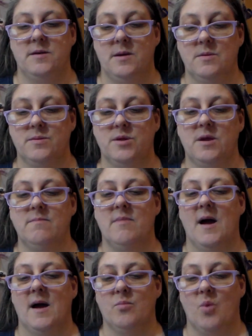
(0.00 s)
Tuesday,
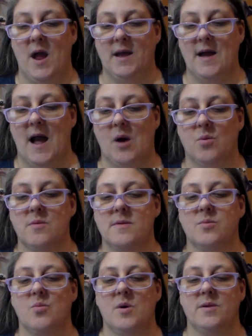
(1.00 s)
my wake
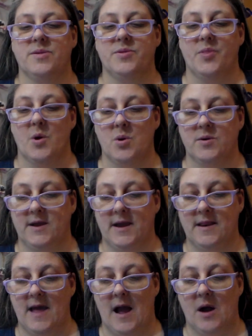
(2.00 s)
hours was
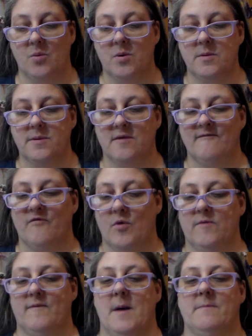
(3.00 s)
13 hours and
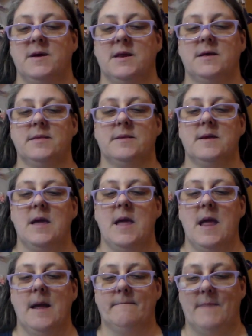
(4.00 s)
45 minutes.
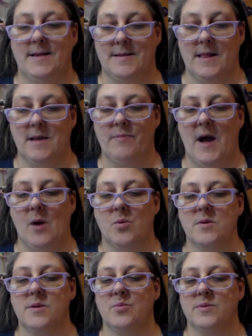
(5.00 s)
My sleep
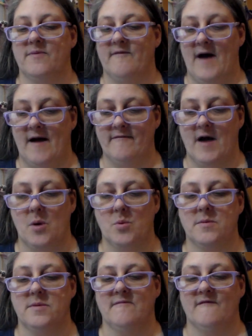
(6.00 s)
hours was 5
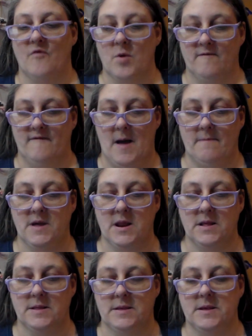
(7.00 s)
hours and 45
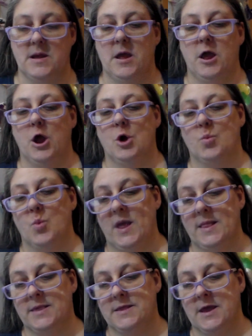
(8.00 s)
minutes.
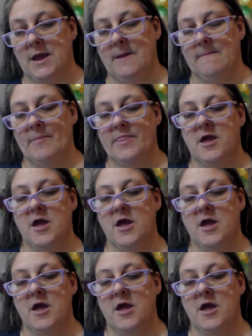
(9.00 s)
Wednesday,